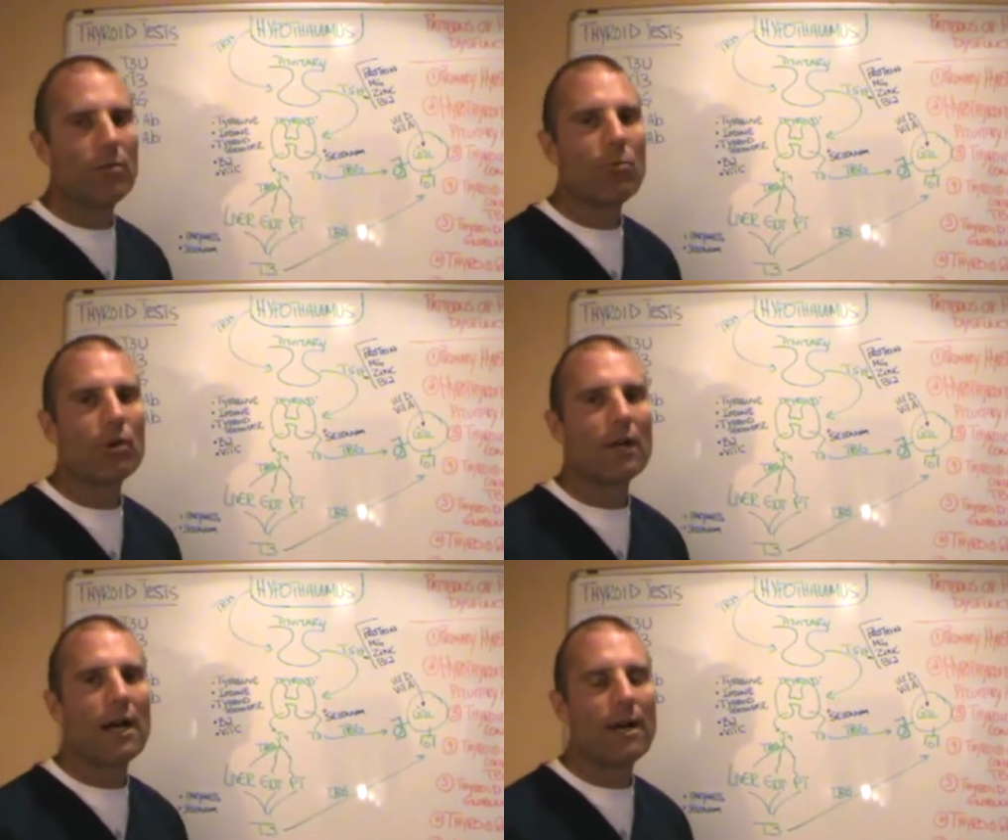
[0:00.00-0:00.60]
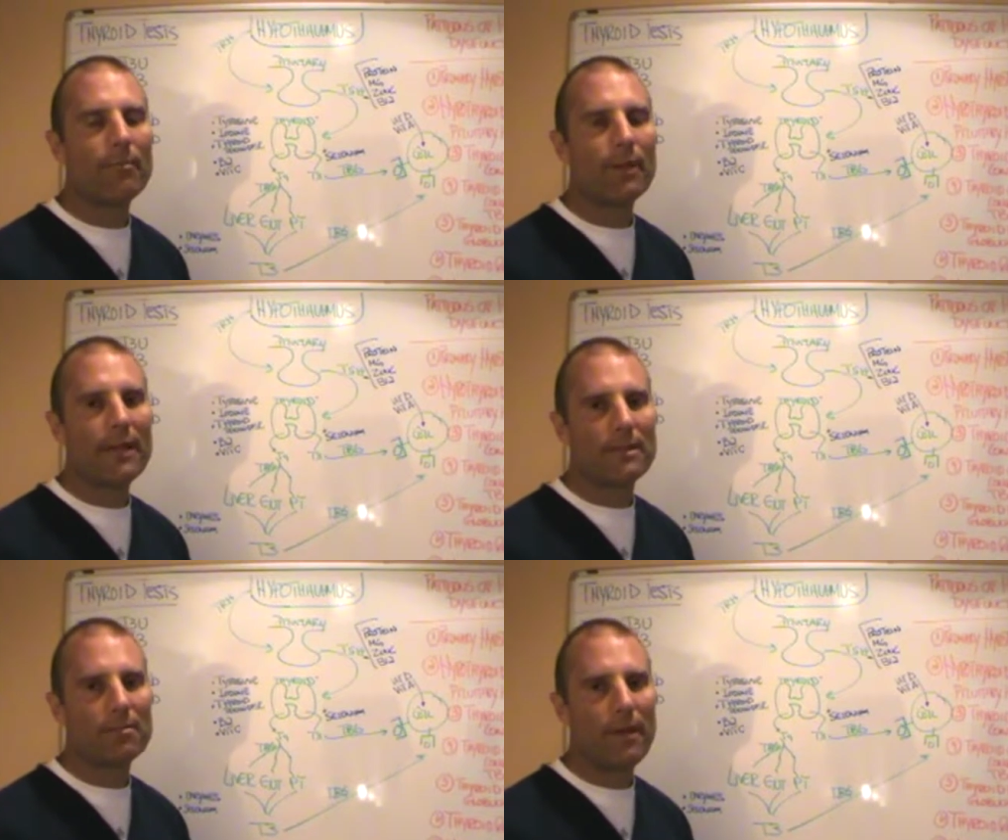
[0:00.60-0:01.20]
a more
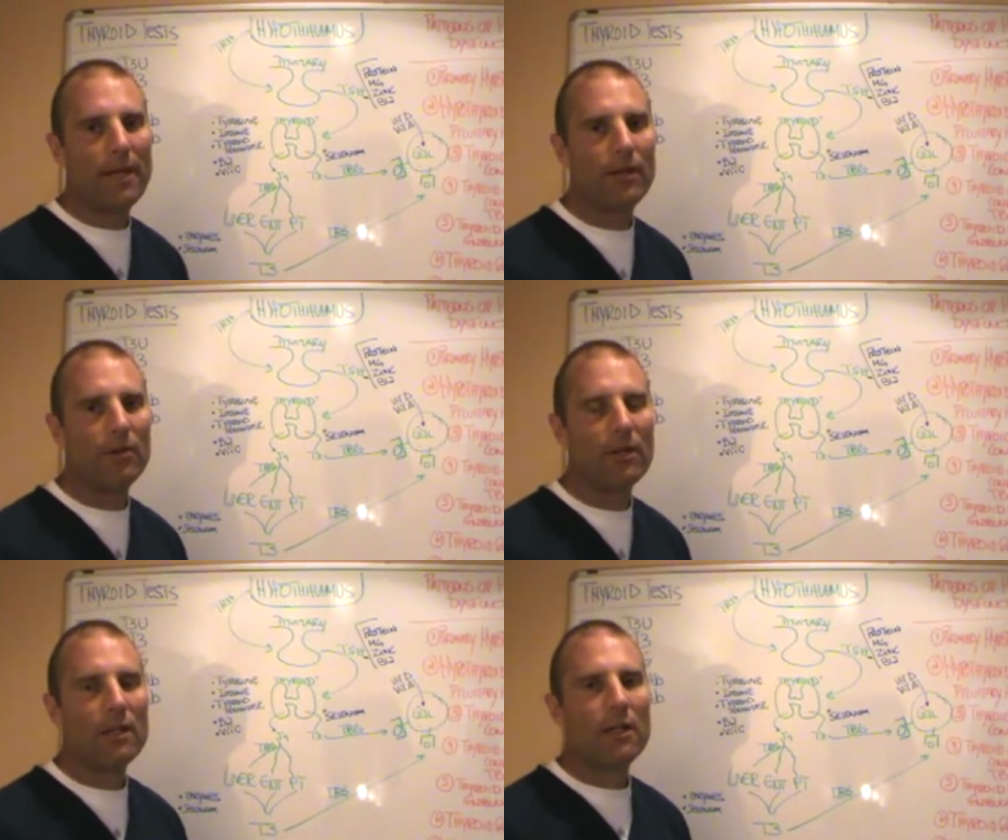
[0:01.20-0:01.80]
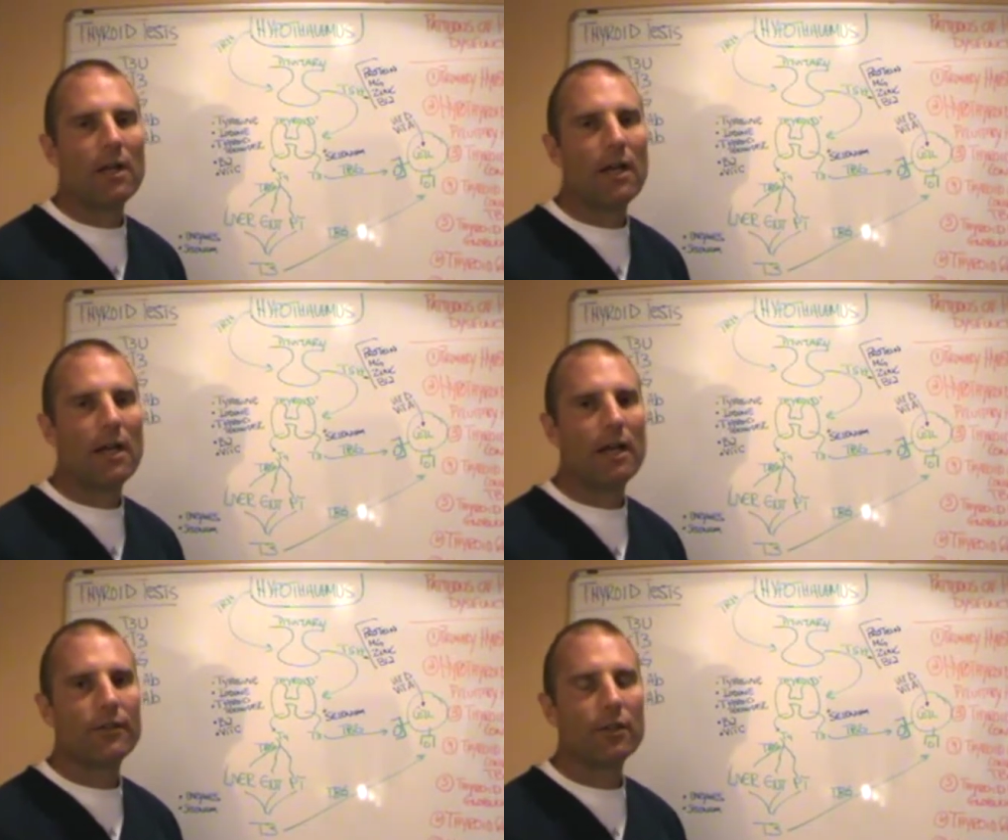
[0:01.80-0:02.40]
complex panel
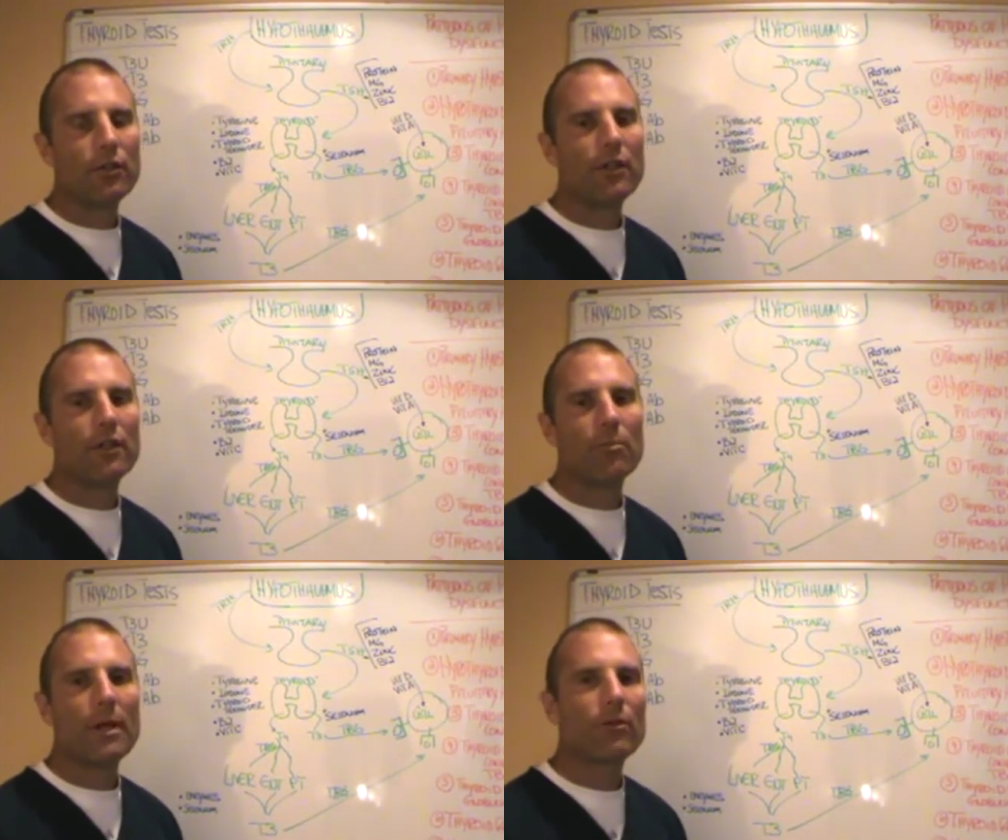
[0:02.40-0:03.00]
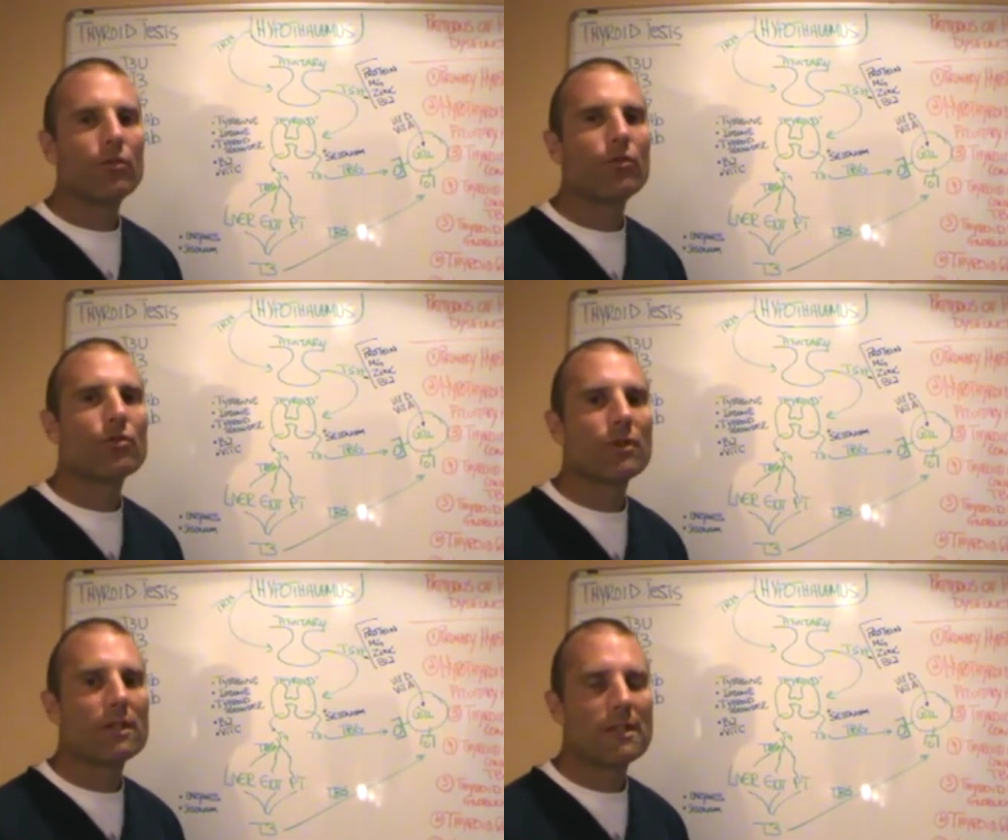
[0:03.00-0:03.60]
to look at your
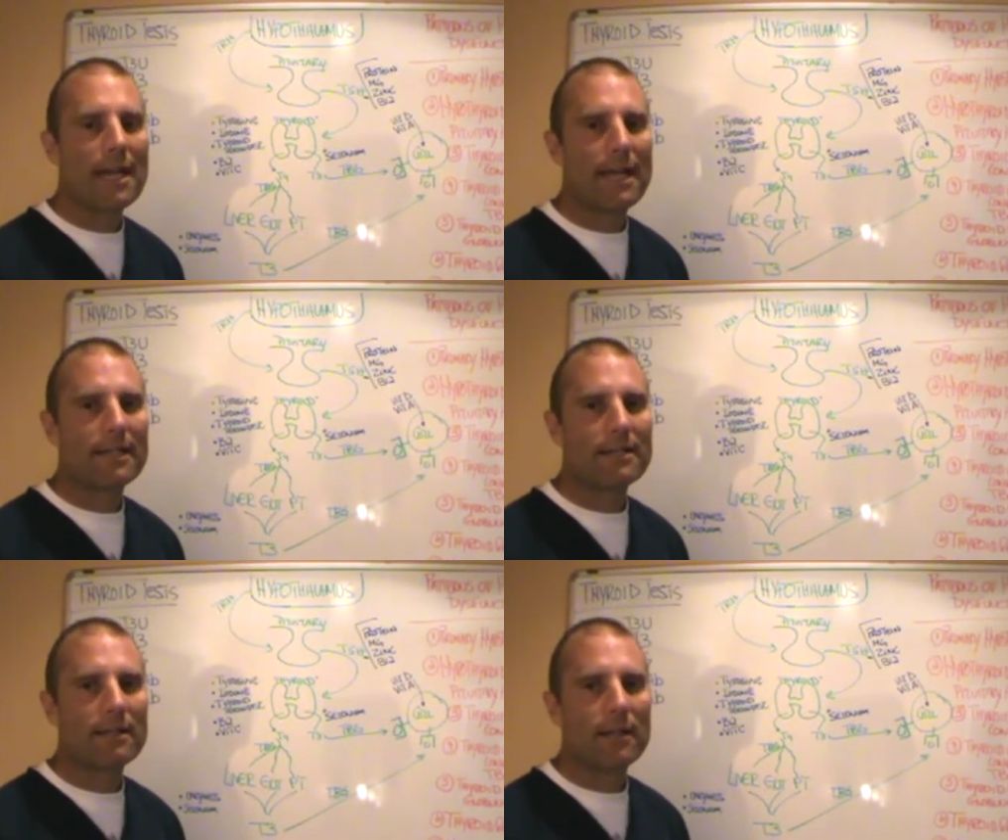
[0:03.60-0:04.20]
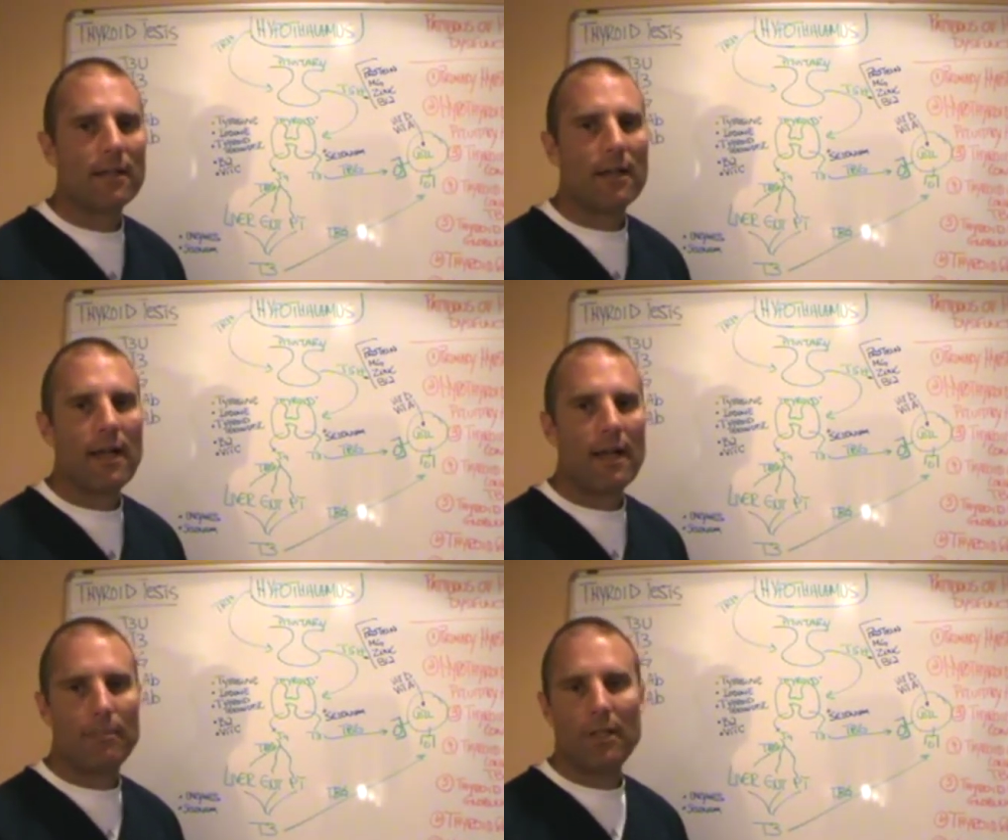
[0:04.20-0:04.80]
micronutrient status
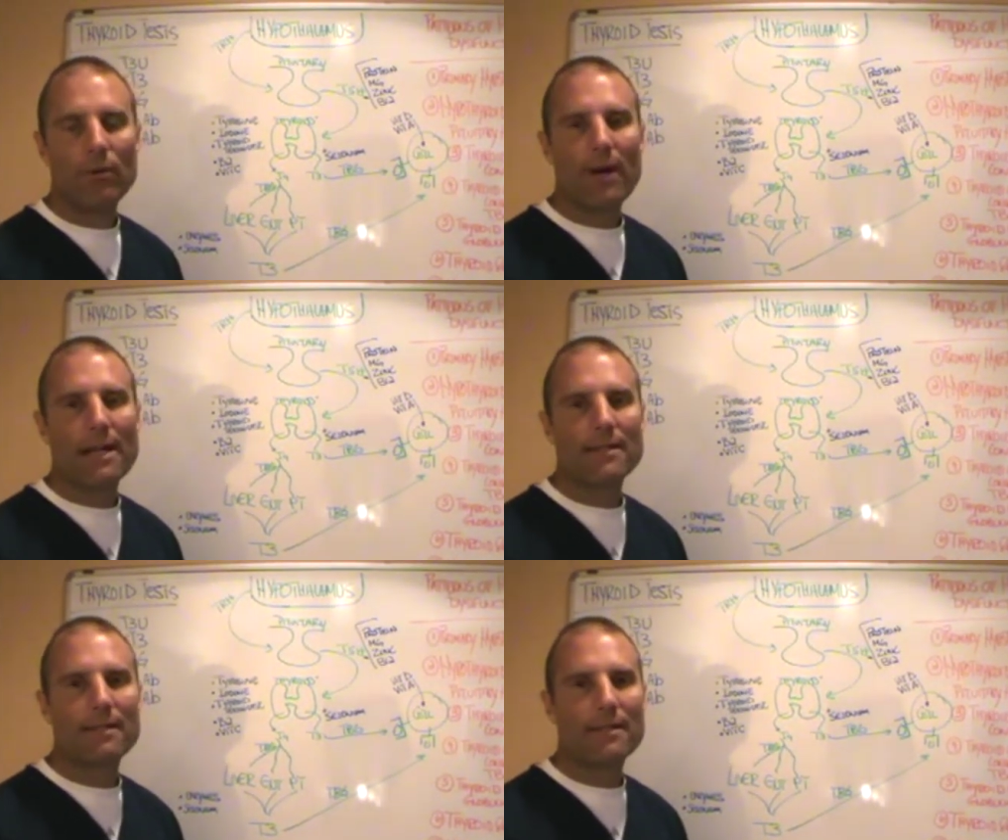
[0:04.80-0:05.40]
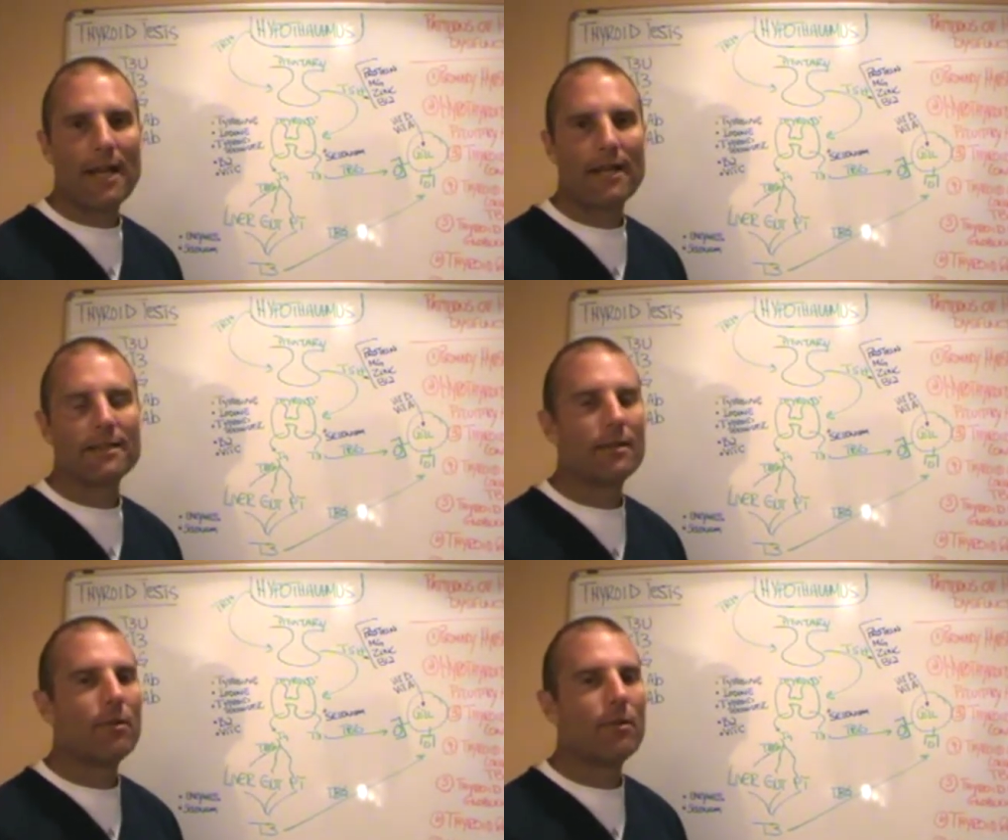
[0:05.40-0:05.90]
and amino acid status.